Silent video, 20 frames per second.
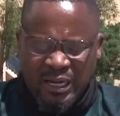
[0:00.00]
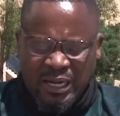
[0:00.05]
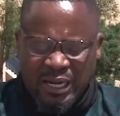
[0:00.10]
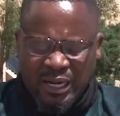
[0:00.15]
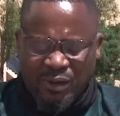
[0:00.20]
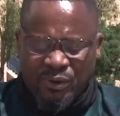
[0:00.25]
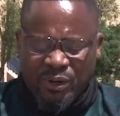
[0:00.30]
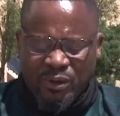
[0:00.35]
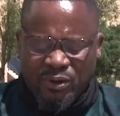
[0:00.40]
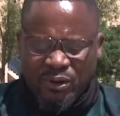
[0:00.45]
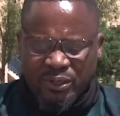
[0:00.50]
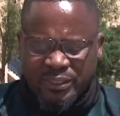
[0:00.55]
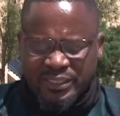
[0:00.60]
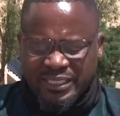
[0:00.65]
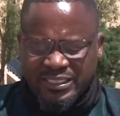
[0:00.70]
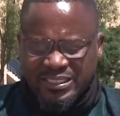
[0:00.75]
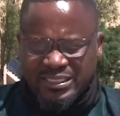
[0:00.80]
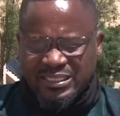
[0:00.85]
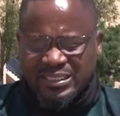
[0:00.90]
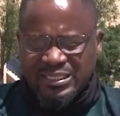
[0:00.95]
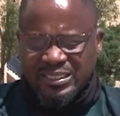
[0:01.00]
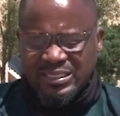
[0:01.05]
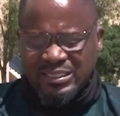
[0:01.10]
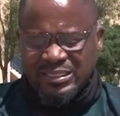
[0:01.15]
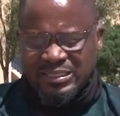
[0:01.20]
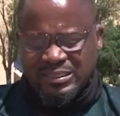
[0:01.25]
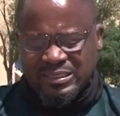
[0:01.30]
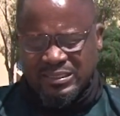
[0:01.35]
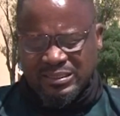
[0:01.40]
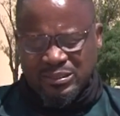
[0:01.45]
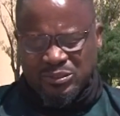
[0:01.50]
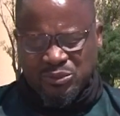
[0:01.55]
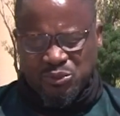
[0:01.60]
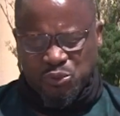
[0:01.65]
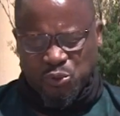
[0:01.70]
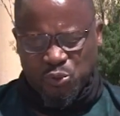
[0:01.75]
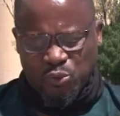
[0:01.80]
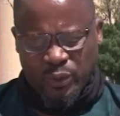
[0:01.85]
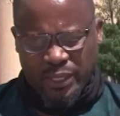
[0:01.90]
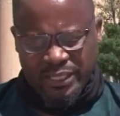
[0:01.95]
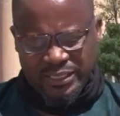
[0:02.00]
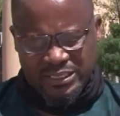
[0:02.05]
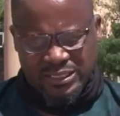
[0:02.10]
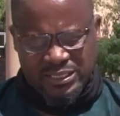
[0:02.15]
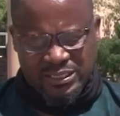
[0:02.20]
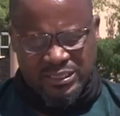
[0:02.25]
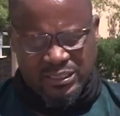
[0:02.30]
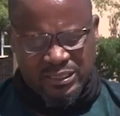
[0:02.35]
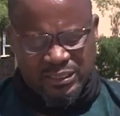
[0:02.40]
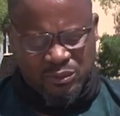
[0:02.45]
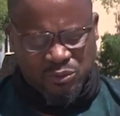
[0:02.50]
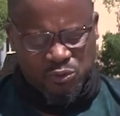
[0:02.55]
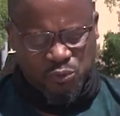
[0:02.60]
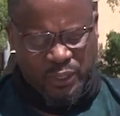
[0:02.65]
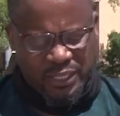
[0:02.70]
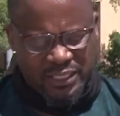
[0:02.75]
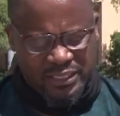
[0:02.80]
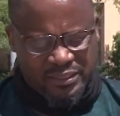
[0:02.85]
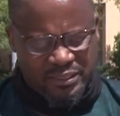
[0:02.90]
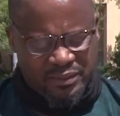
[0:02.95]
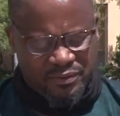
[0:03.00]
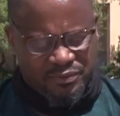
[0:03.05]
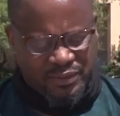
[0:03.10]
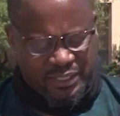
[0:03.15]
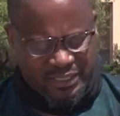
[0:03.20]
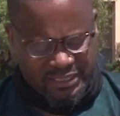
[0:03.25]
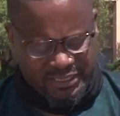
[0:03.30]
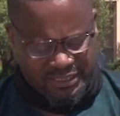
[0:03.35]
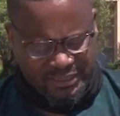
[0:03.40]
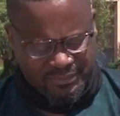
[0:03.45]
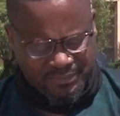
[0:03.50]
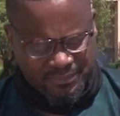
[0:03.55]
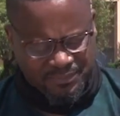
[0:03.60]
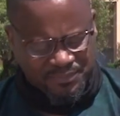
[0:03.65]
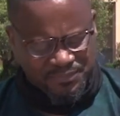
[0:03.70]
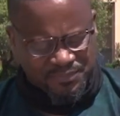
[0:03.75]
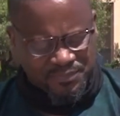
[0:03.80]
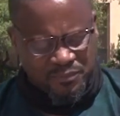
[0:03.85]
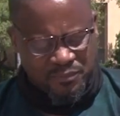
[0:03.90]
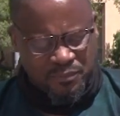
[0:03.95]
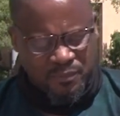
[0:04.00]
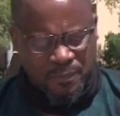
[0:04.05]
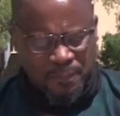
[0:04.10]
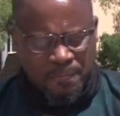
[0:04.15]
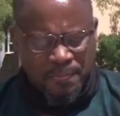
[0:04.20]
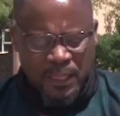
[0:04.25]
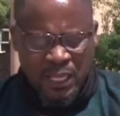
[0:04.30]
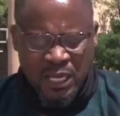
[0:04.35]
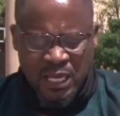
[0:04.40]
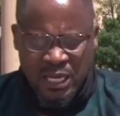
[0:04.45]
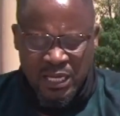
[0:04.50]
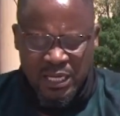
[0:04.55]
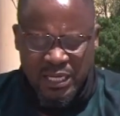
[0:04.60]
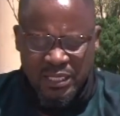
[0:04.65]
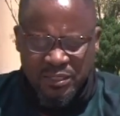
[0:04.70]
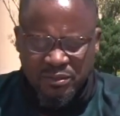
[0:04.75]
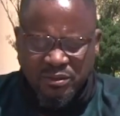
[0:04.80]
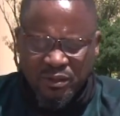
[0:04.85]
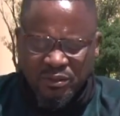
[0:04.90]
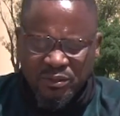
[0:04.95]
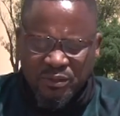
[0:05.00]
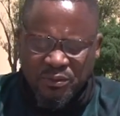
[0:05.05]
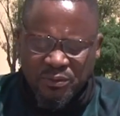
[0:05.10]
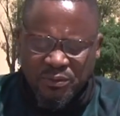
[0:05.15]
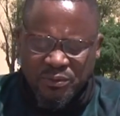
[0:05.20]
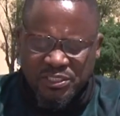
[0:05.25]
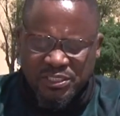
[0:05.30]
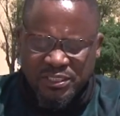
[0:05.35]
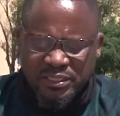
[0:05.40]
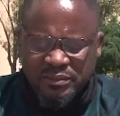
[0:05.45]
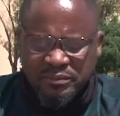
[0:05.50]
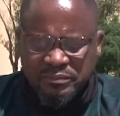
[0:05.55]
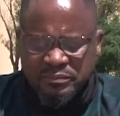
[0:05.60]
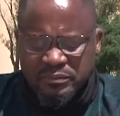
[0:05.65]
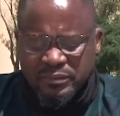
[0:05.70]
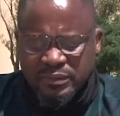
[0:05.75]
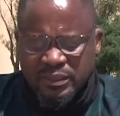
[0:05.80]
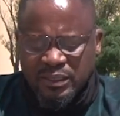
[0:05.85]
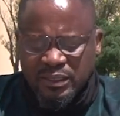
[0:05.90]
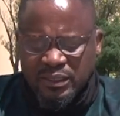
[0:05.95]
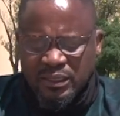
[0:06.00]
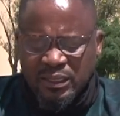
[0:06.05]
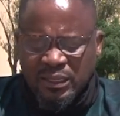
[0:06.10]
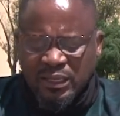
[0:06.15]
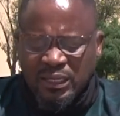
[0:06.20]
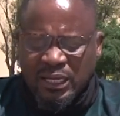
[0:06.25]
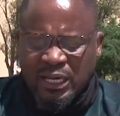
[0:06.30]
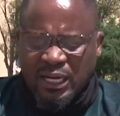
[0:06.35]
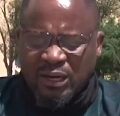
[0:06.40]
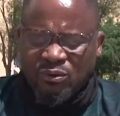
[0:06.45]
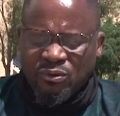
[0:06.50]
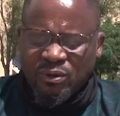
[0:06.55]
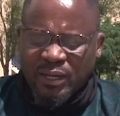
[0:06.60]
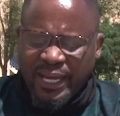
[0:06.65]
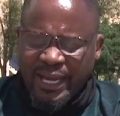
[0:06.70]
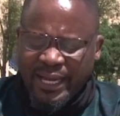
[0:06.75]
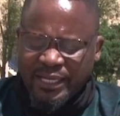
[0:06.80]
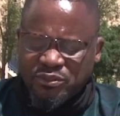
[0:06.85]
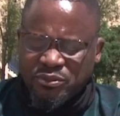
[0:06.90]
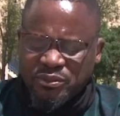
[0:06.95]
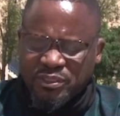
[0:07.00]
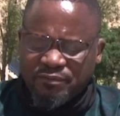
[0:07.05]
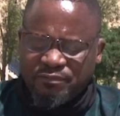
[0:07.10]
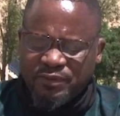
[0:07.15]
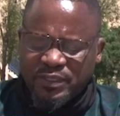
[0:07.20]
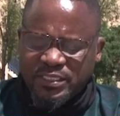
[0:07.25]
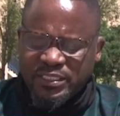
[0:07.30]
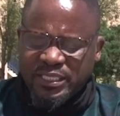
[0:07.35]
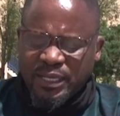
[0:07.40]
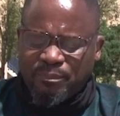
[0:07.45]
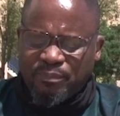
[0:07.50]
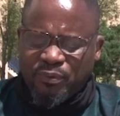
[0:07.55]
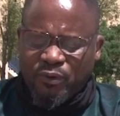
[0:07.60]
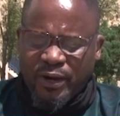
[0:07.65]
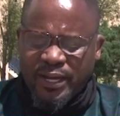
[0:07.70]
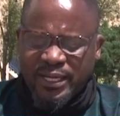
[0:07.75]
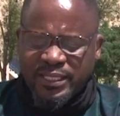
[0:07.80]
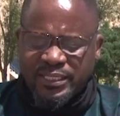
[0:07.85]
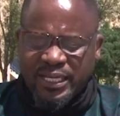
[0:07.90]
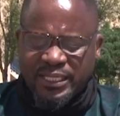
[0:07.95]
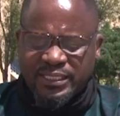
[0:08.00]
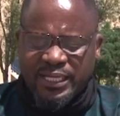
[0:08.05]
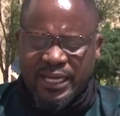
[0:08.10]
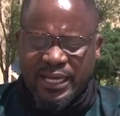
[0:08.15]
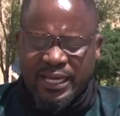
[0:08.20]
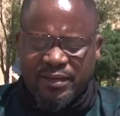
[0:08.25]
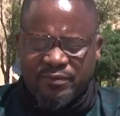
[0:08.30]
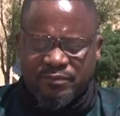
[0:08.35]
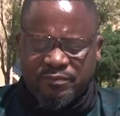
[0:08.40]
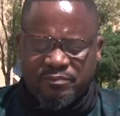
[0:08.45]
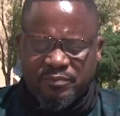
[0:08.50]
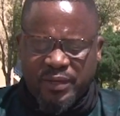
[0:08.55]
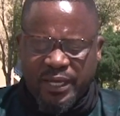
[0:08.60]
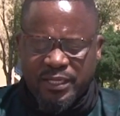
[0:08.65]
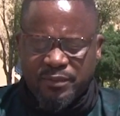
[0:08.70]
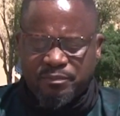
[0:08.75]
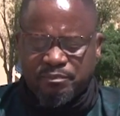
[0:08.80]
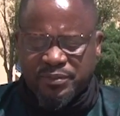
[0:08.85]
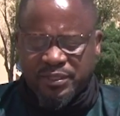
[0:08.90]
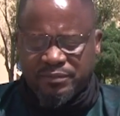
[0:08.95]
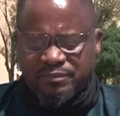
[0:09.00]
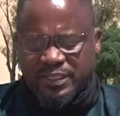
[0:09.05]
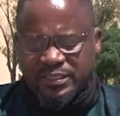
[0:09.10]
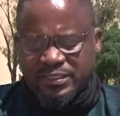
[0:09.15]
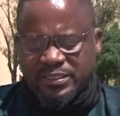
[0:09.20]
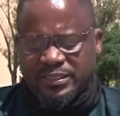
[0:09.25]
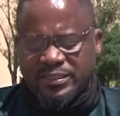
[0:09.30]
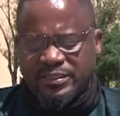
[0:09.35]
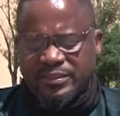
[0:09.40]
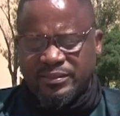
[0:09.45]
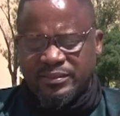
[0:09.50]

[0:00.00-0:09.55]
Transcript: our odyssey towards 2030. In conclusion, I would like to revisit a point that I have made previously,